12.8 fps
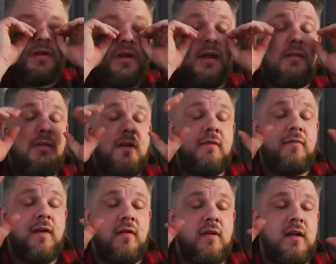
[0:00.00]
Yeah, it
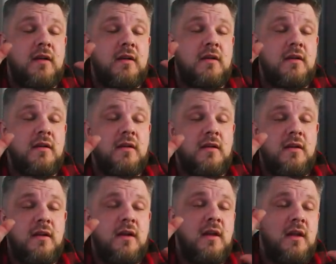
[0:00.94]
felt like
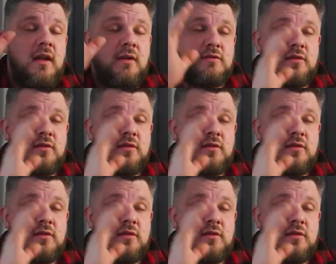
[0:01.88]
I